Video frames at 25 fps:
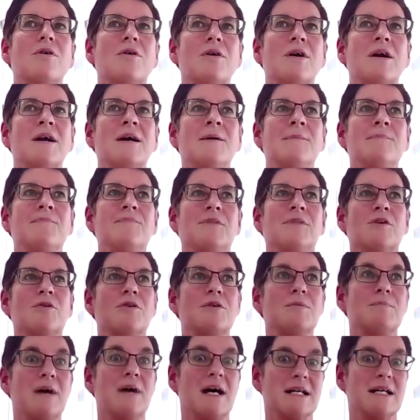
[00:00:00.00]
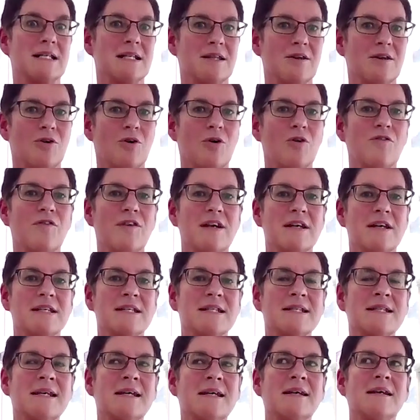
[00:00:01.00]
or going back to the
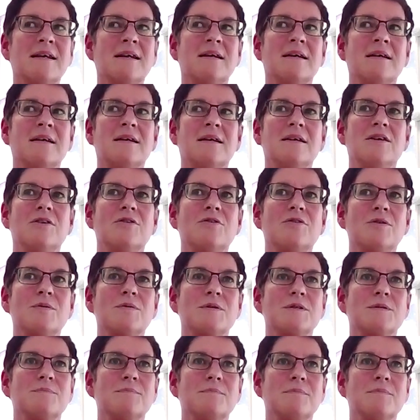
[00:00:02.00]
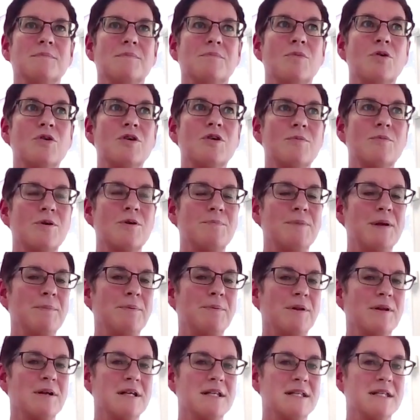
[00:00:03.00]
office, you know, there was more and more
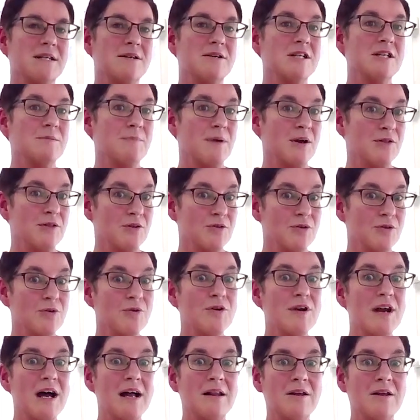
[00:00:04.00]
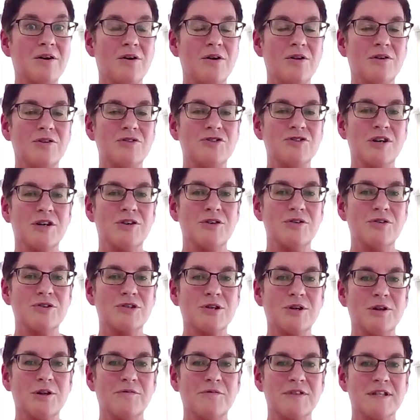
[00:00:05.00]
people concerned about their own alcohol and drug
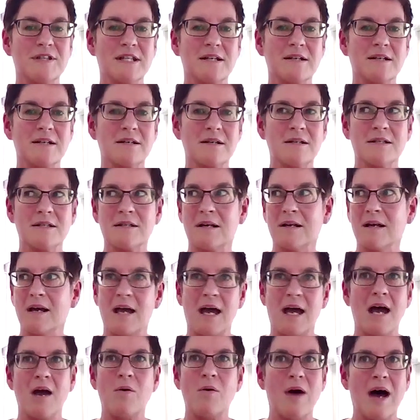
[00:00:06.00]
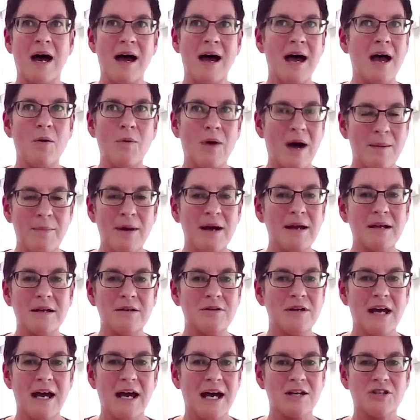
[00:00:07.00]
use all of a sudden, because they're like, how am I
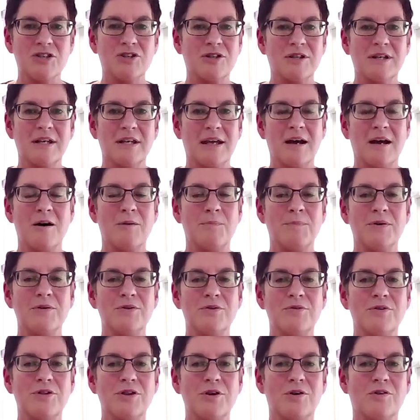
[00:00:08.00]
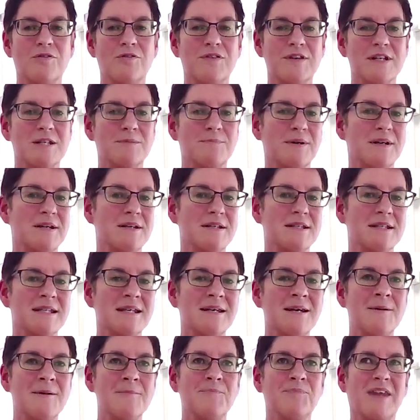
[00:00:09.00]
going to actually get up and go to the office? Because
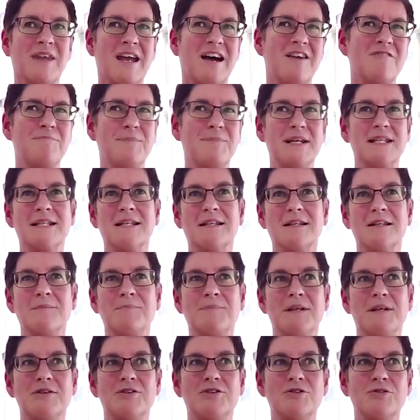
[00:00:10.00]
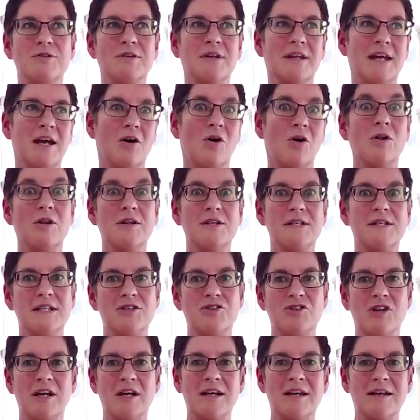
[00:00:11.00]
I've basically been doing like holiday
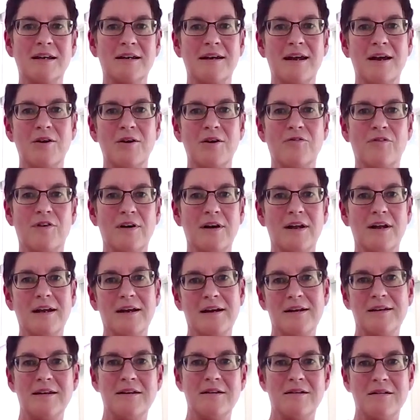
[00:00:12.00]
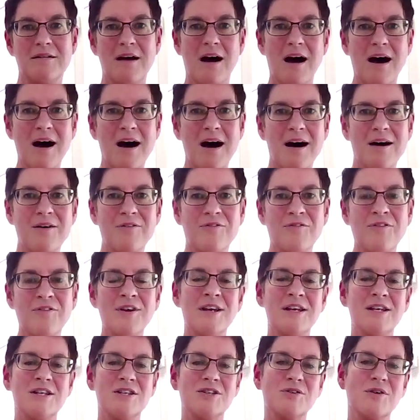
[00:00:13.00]
drinking now for like a year and a half.
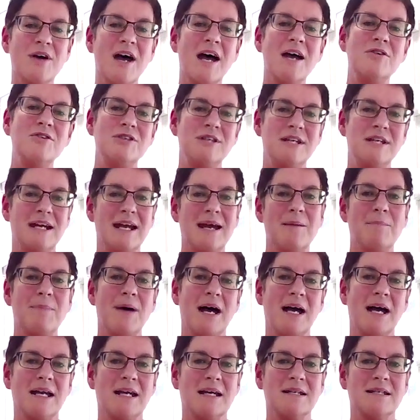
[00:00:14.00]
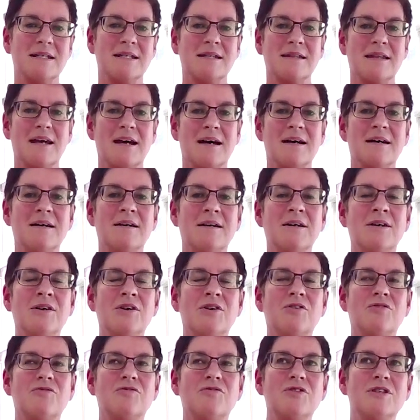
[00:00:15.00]
So how do you get back into that
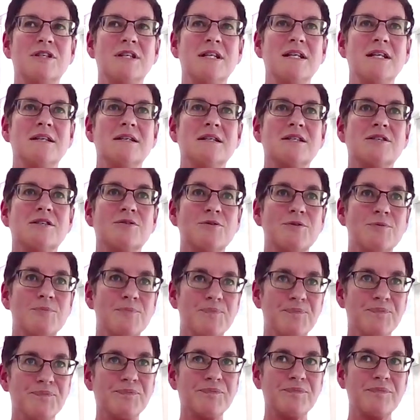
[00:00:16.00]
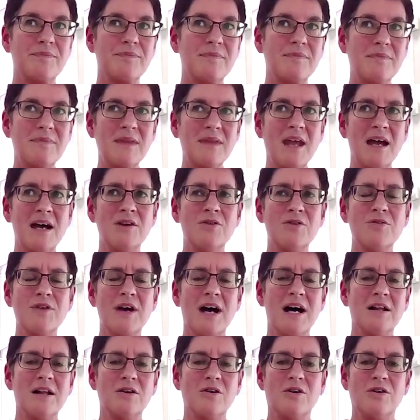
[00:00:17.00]
routine? So I know
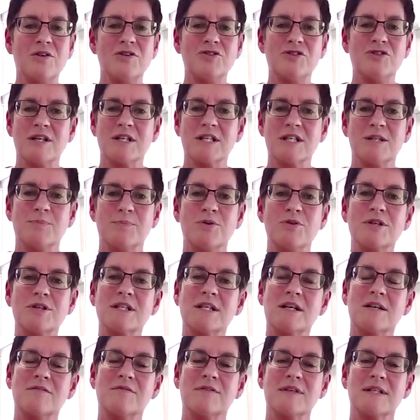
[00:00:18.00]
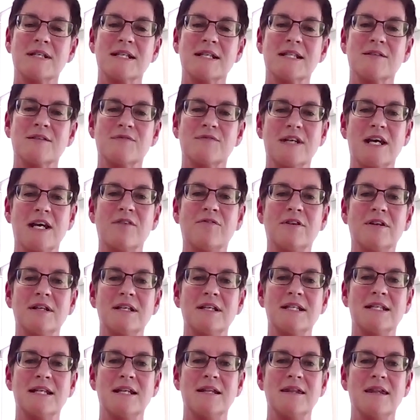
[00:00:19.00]
that alcohol and drug support services have definitely
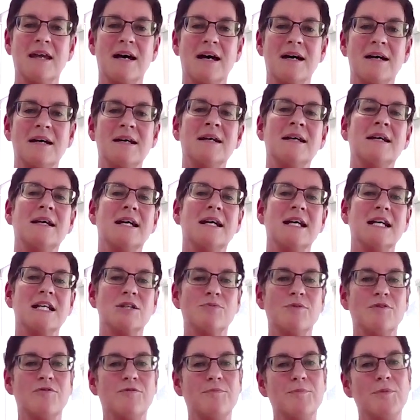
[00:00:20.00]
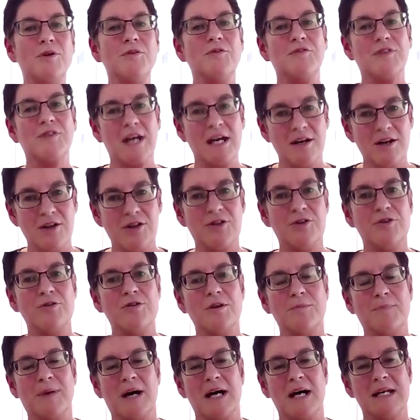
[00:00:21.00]
seen that as we've moved kind of through
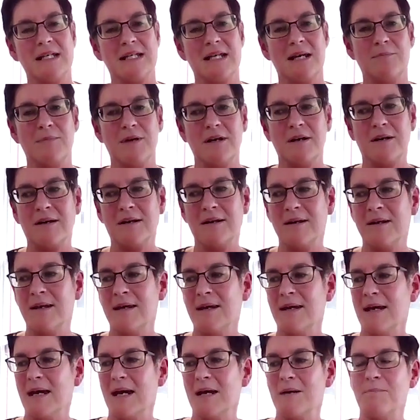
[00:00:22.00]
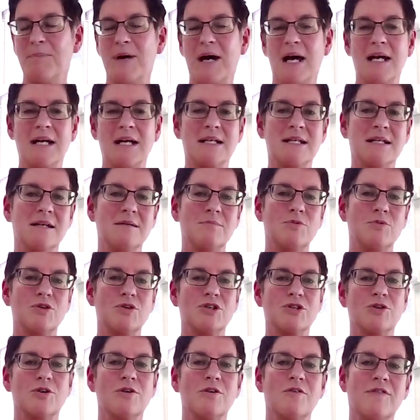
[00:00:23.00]
the pandemic and back to a more
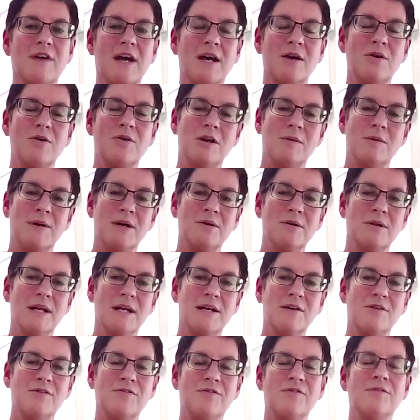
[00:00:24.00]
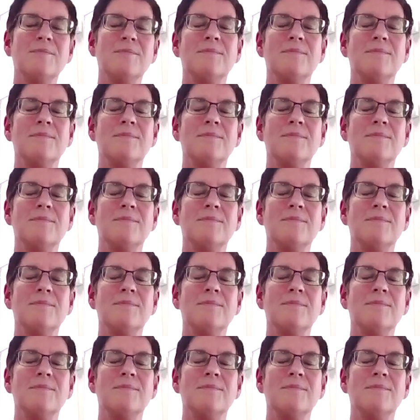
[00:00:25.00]
sort of out and about life.